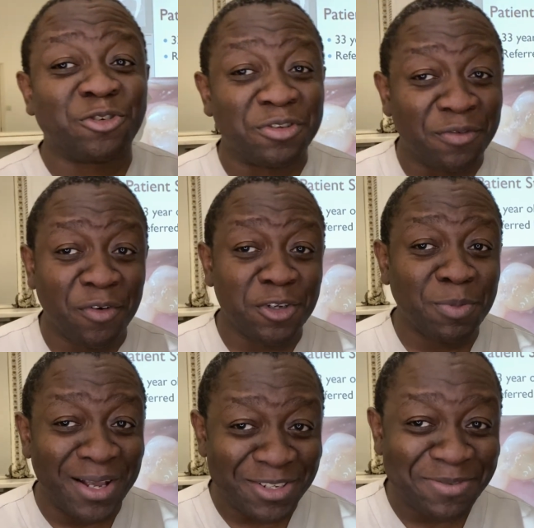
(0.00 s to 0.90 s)
in the first
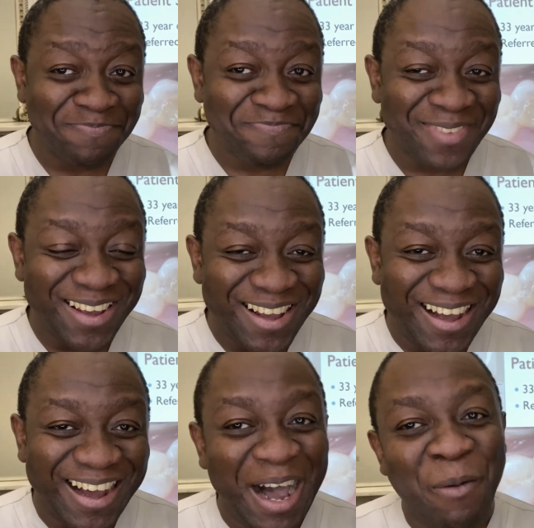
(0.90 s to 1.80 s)
place.
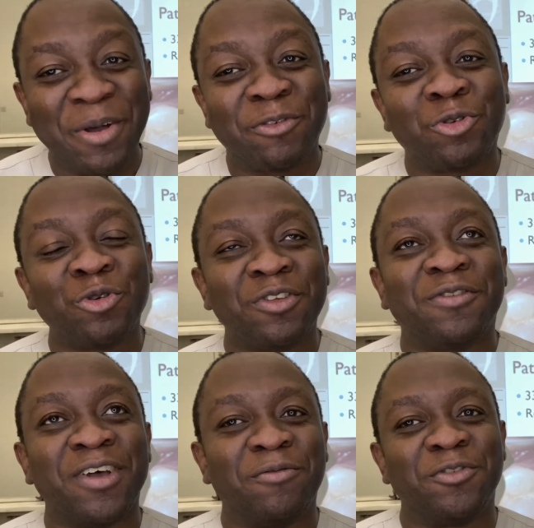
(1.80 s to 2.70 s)
If the tooth
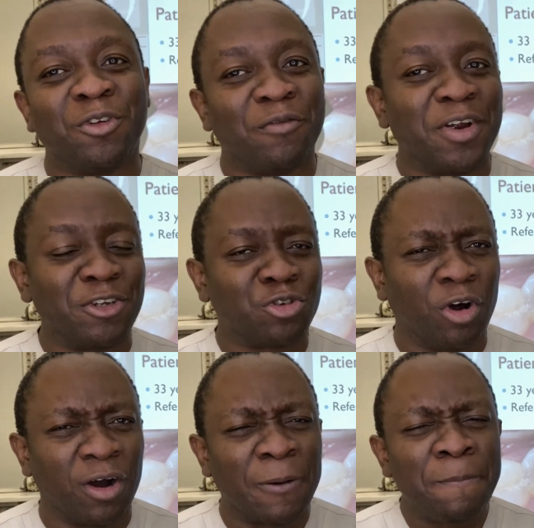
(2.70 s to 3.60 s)
itself is not very
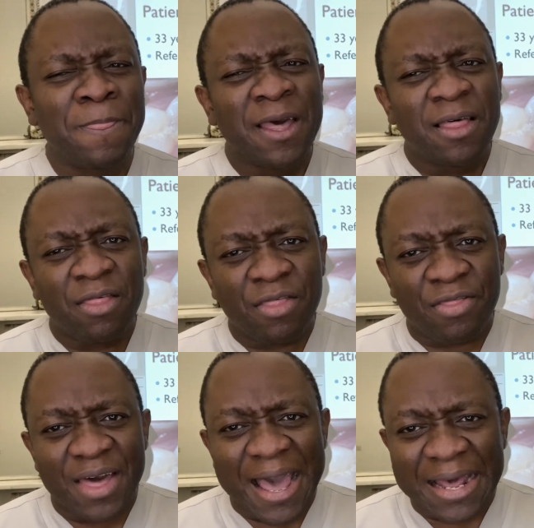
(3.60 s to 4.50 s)
strong,
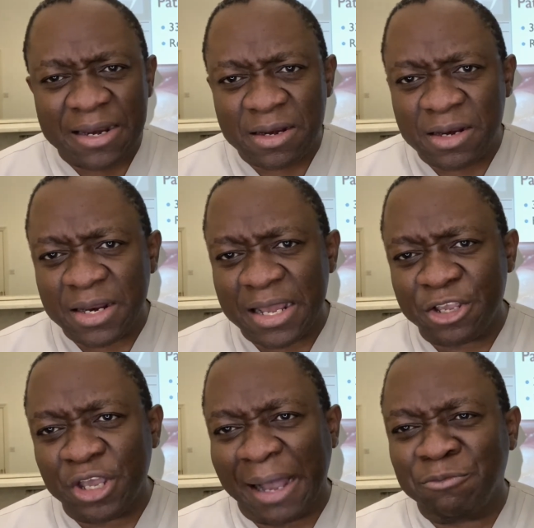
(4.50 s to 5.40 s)
then
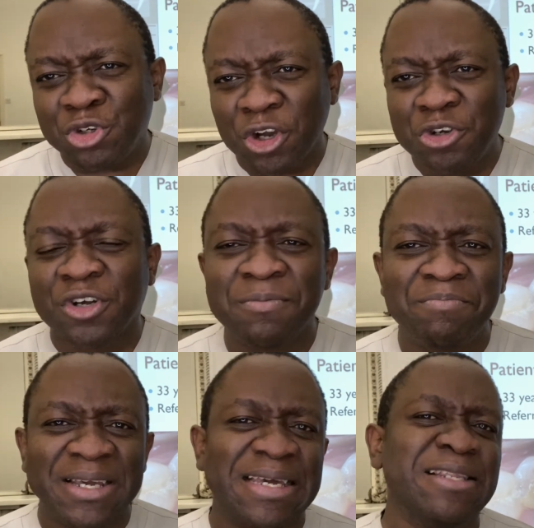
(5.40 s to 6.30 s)
I'm sure you can
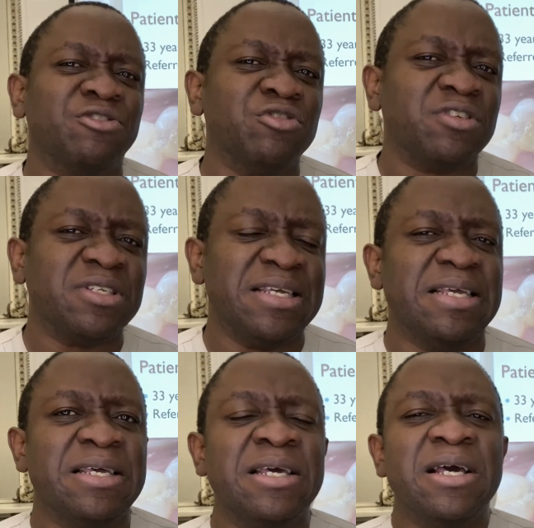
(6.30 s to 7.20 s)
begin to
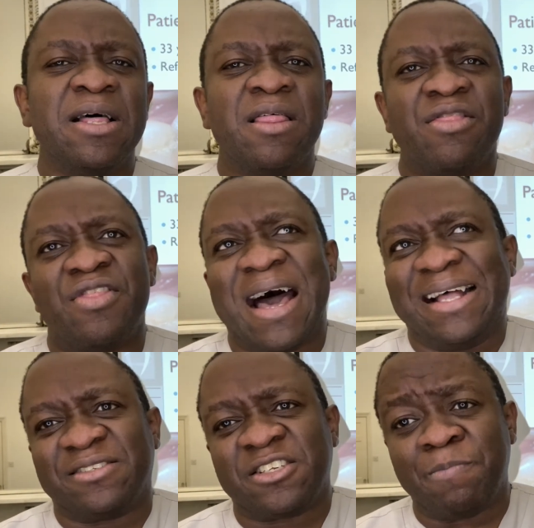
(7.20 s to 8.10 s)
see
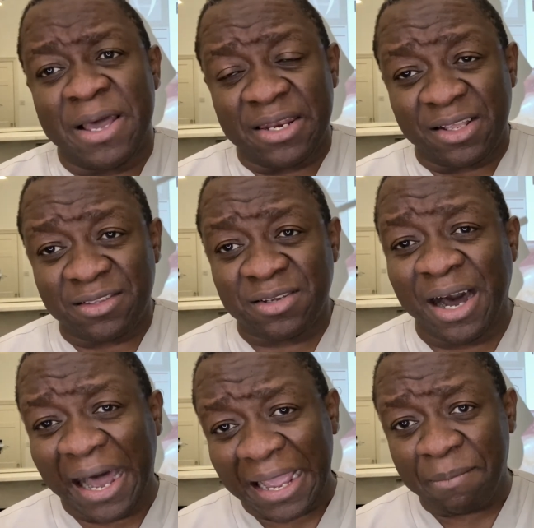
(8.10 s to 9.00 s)
that spending
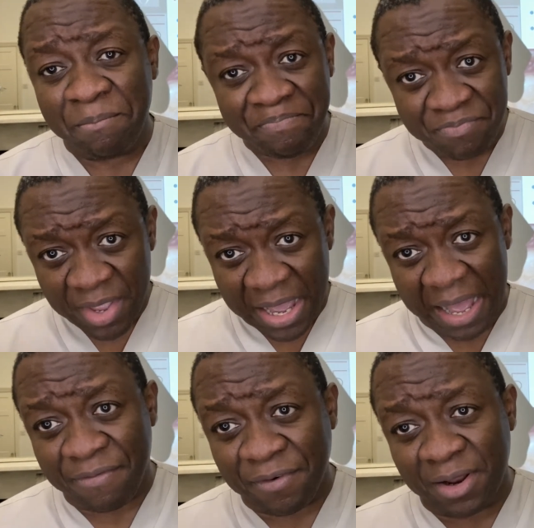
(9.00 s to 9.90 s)
time,
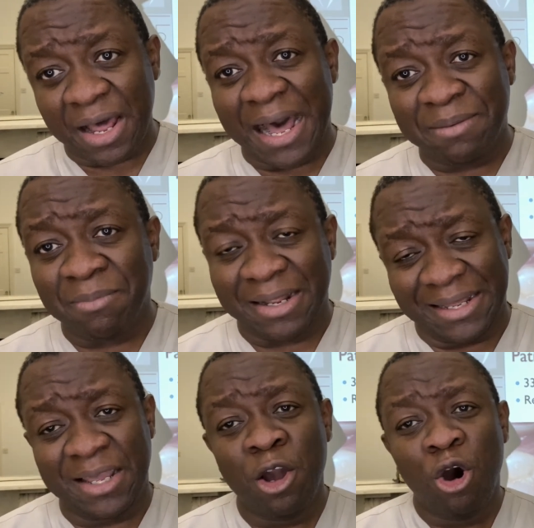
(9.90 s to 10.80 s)
effort, and
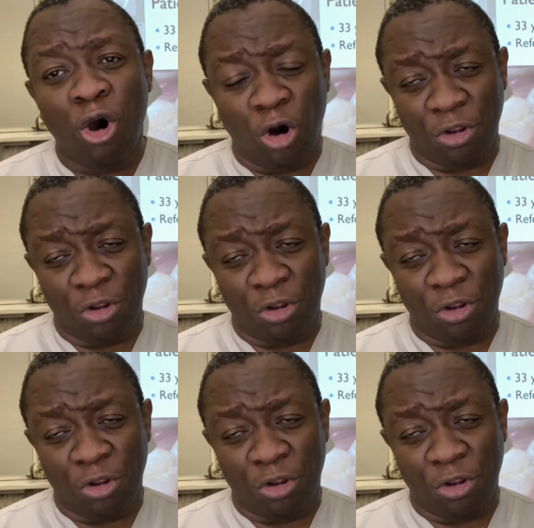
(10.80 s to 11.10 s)
money on